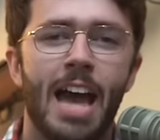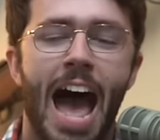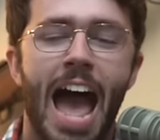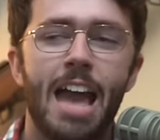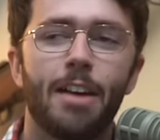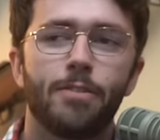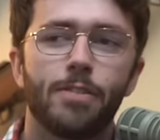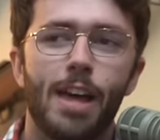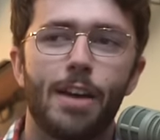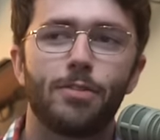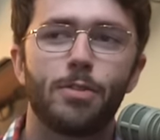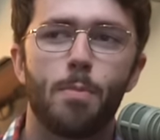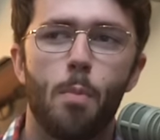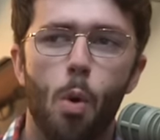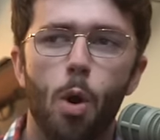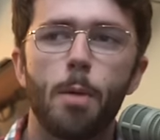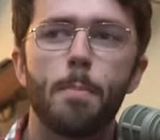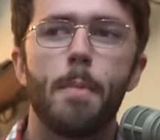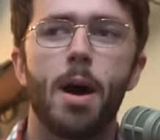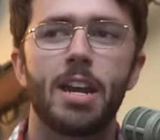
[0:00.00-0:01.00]
I have left
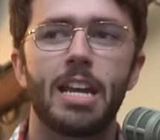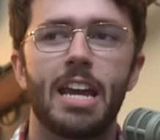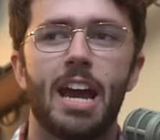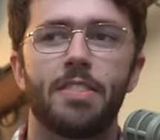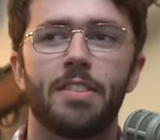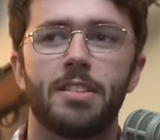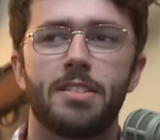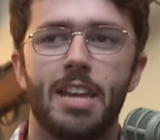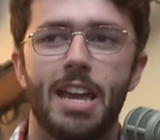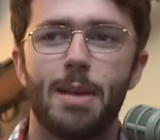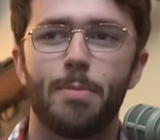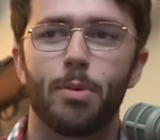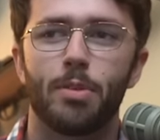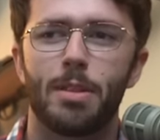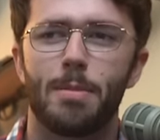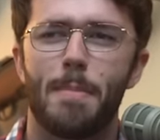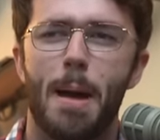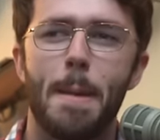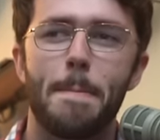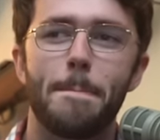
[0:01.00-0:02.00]
more money on the table
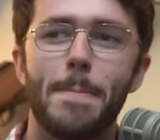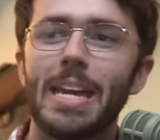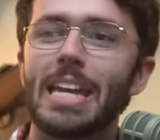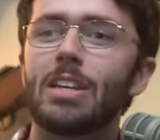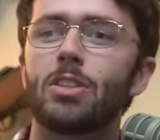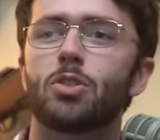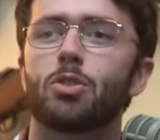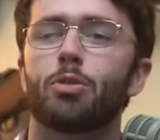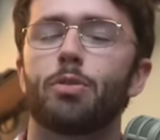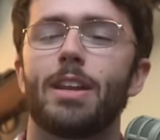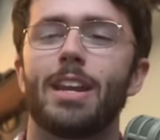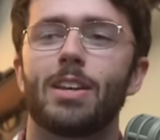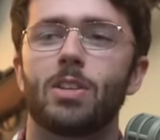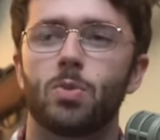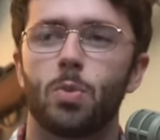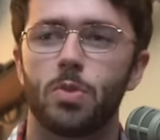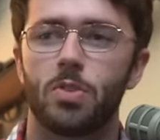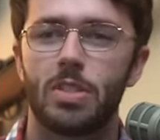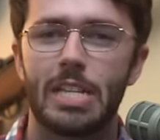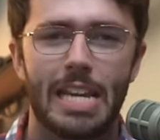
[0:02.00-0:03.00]
than my biggest
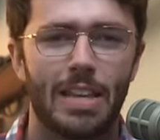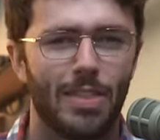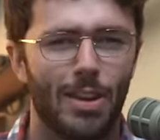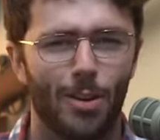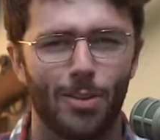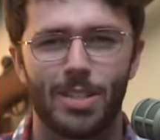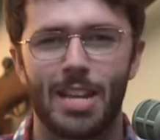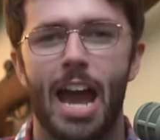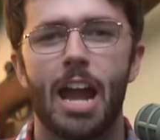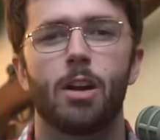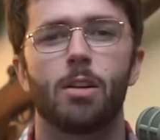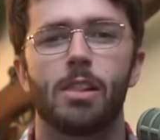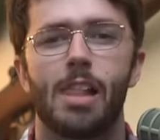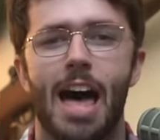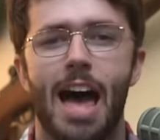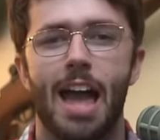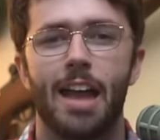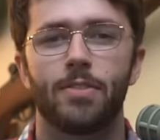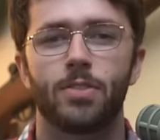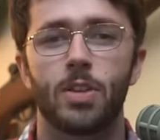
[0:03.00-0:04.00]
critics will see in their entire
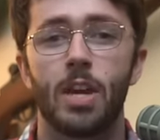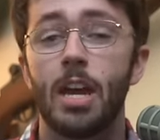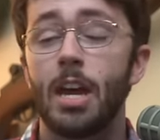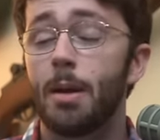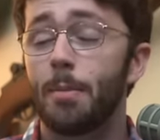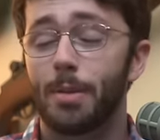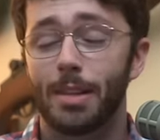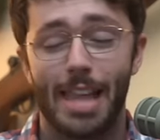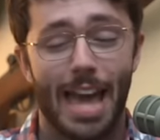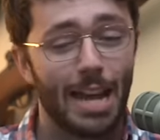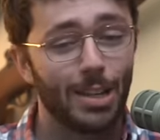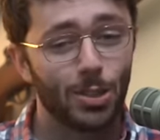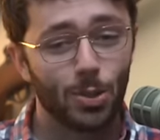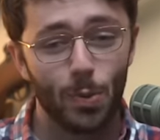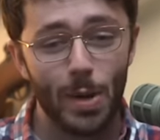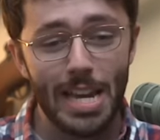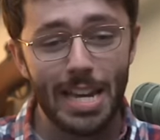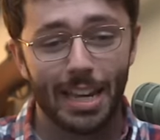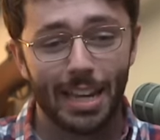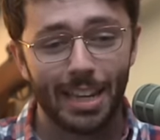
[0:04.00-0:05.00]
lives. But last
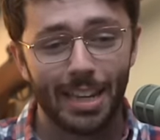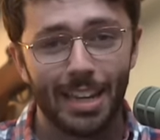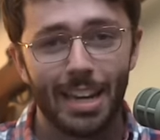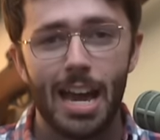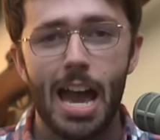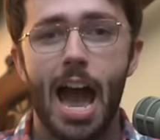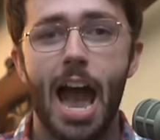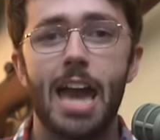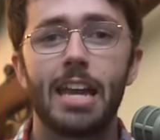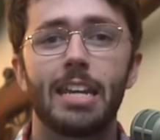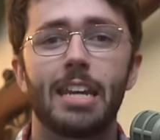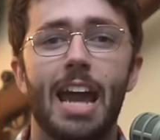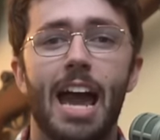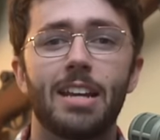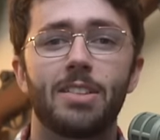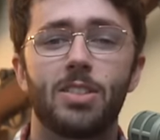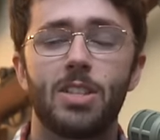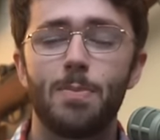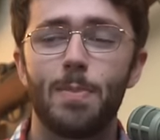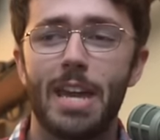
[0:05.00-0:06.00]
week, I had a
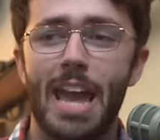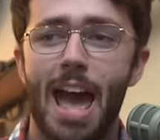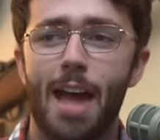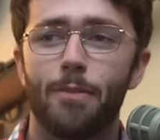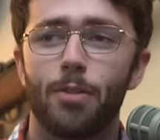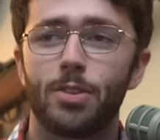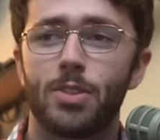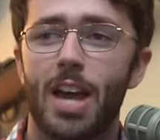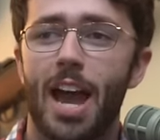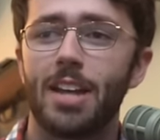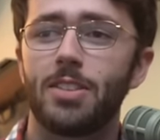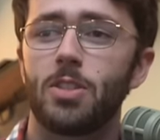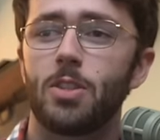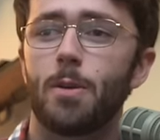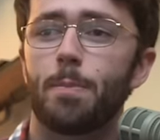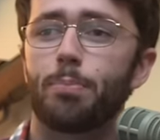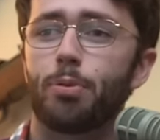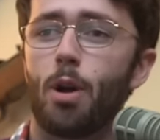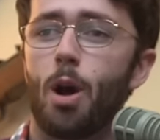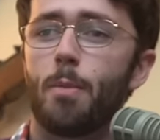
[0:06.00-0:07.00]
guy see me advertising
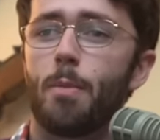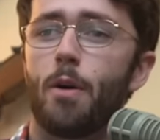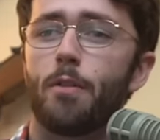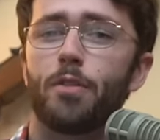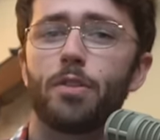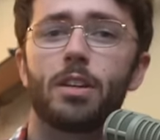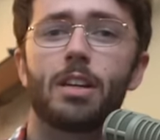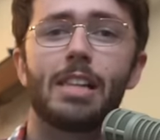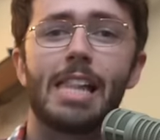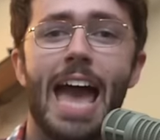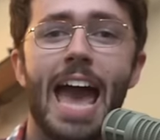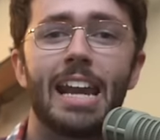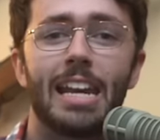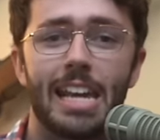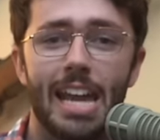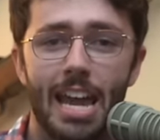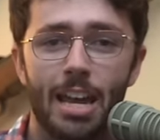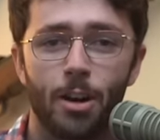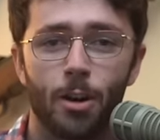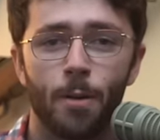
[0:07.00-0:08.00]
the promo for the
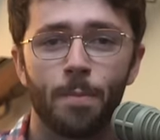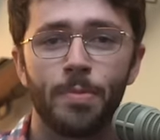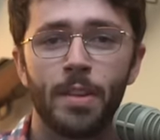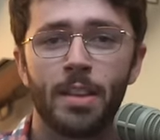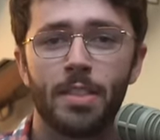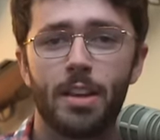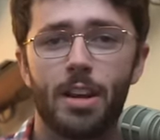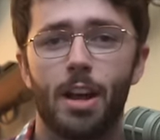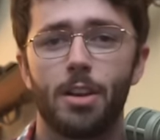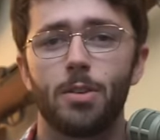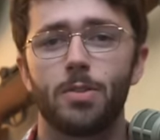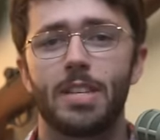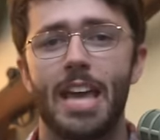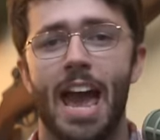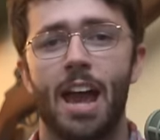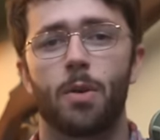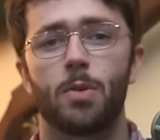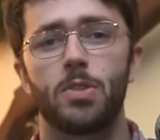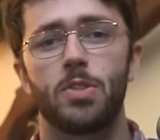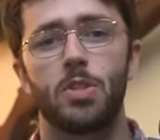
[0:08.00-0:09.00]
Gladiator that
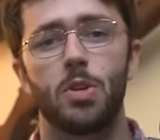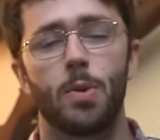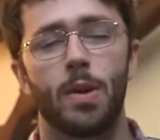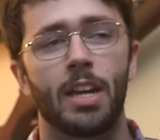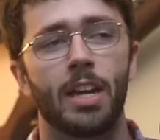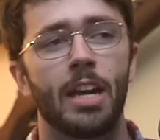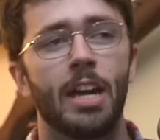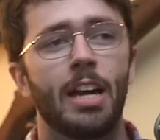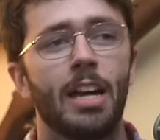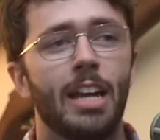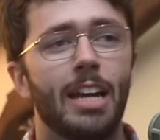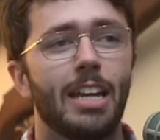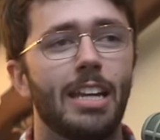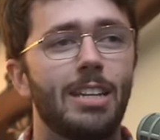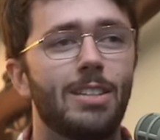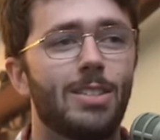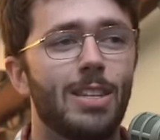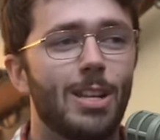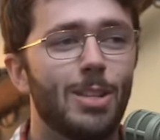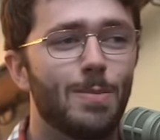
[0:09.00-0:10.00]
Undertak was doing
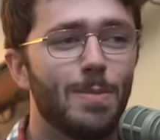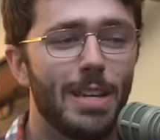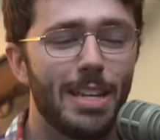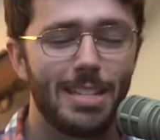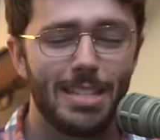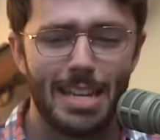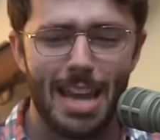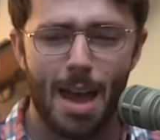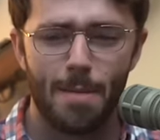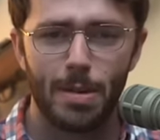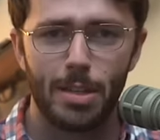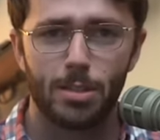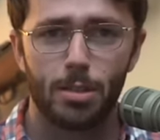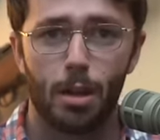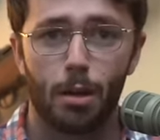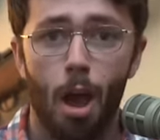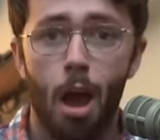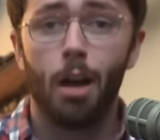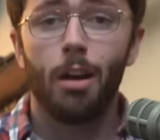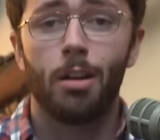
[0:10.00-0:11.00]
he sends me a DM. He's
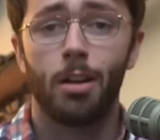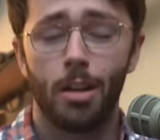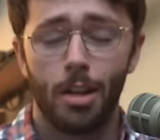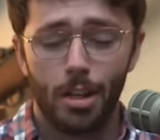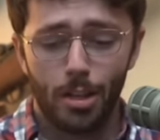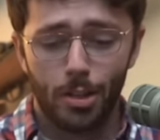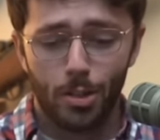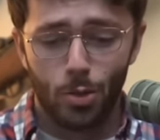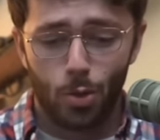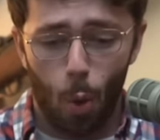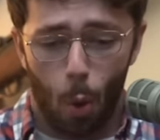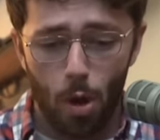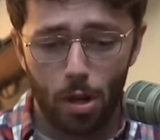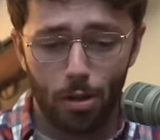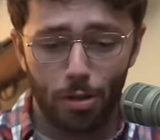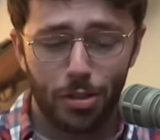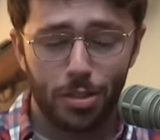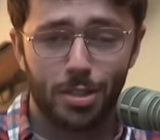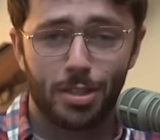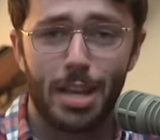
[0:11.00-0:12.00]
like, huh,
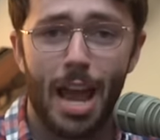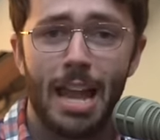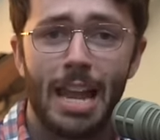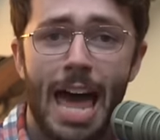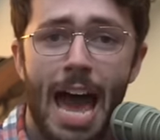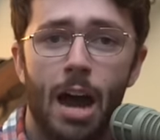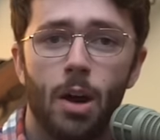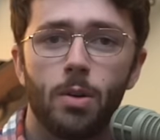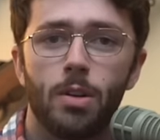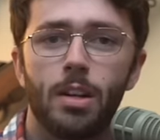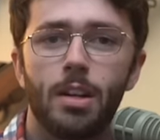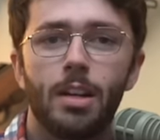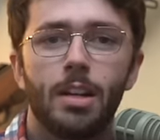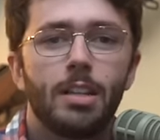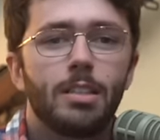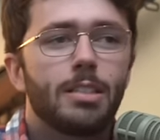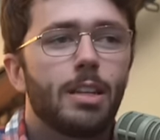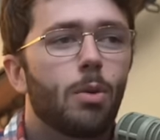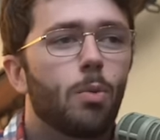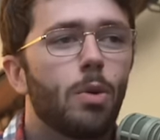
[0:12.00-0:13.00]
Doyle the sellout.
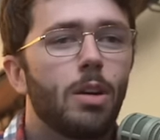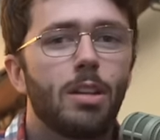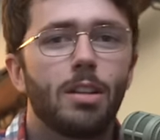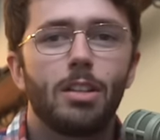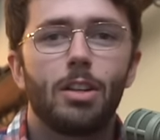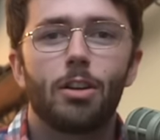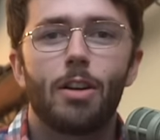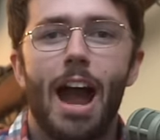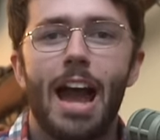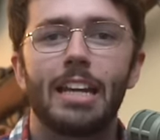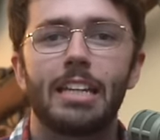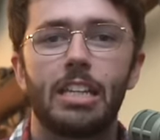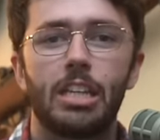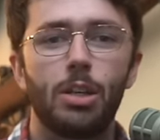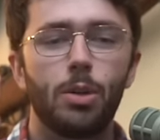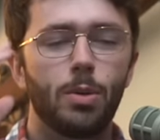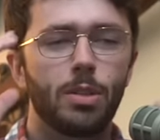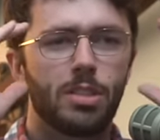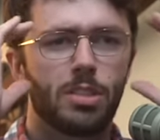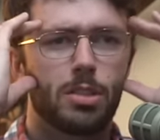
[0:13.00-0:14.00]
It's like, what? Your
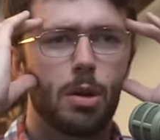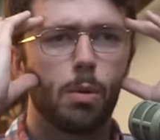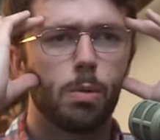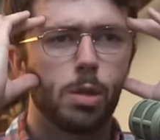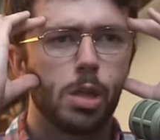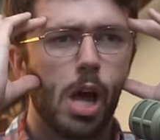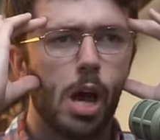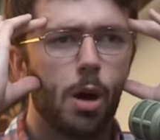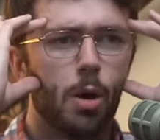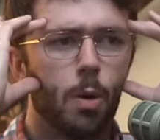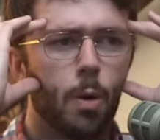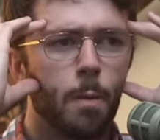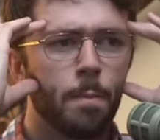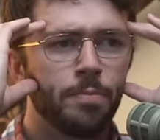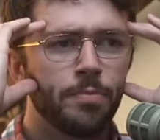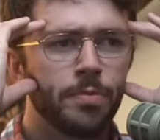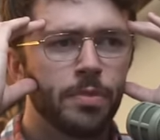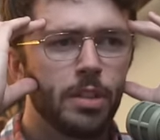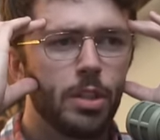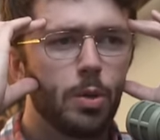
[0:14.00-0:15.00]
IQ is so low.
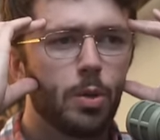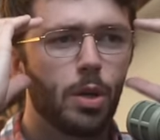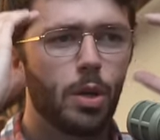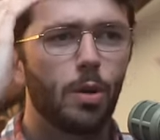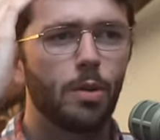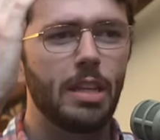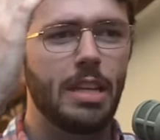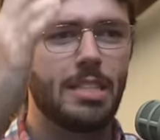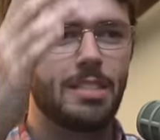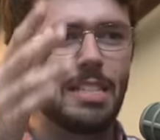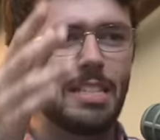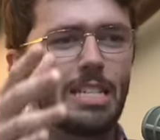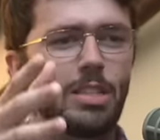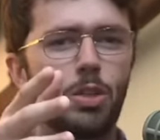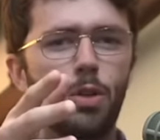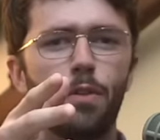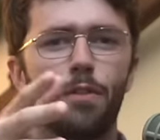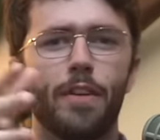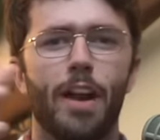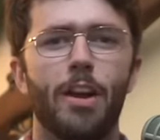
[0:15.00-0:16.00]
You can only see
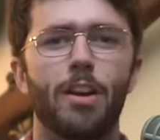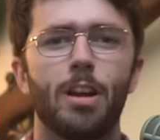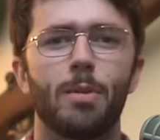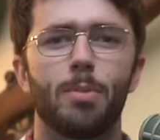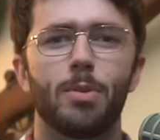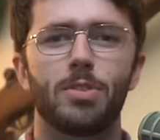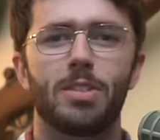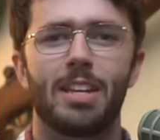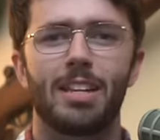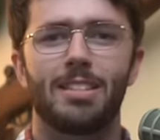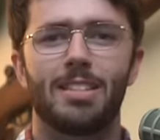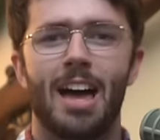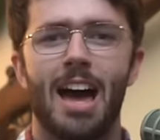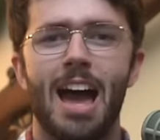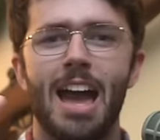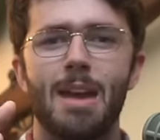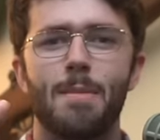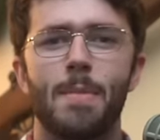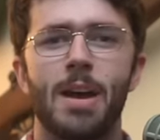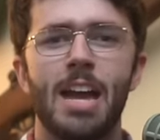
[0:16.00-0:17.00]
two variables at a
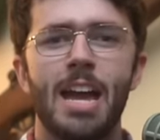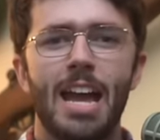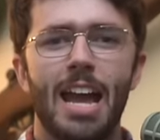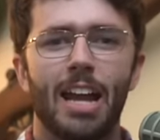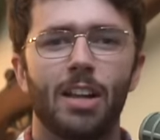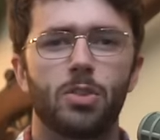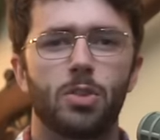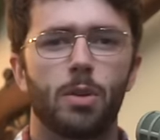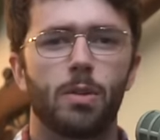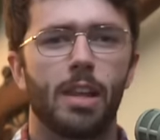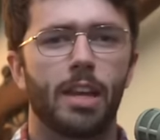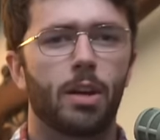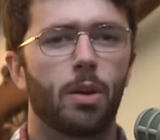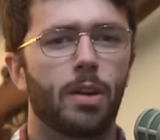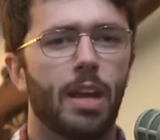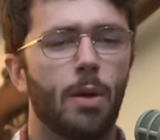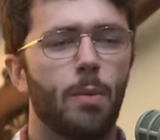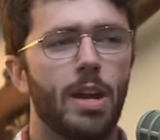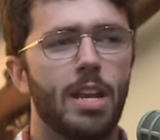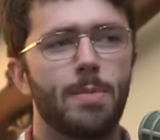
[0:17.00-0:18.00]
time. And so you're like,
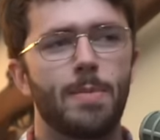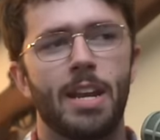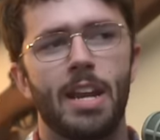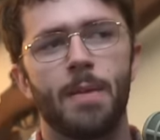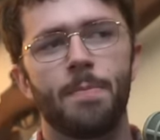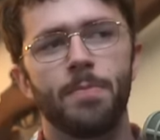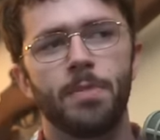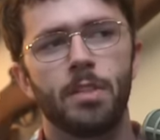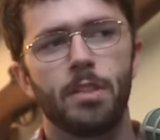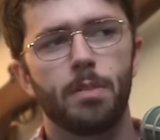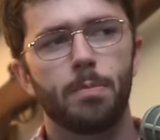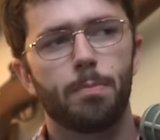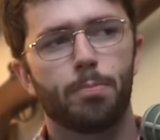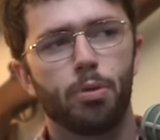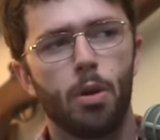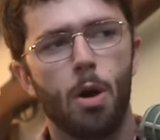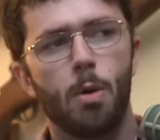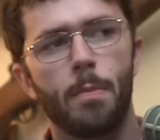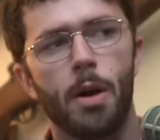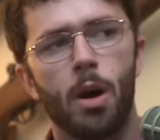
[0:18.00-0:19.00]
okay, wait a minute,
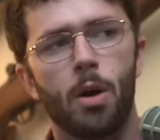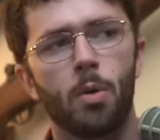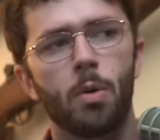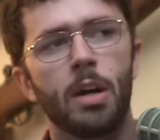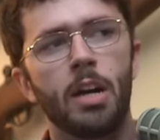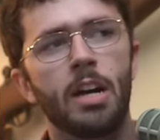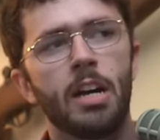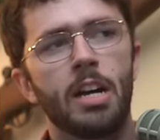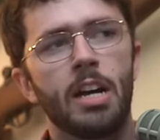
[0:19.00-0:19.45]
promo.